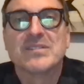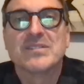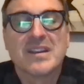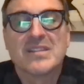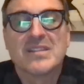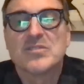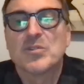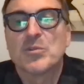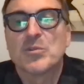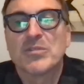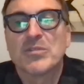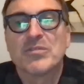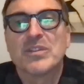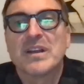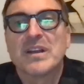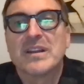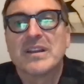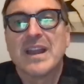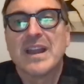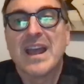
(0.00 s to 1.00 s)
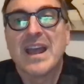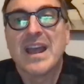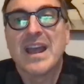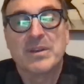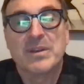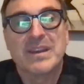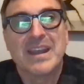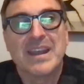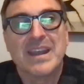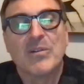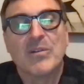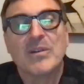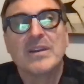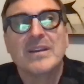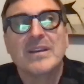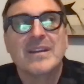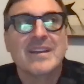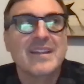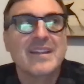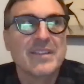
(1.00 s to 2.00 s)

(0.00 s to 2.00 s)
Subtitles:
He said, and sort of let it happen. Now,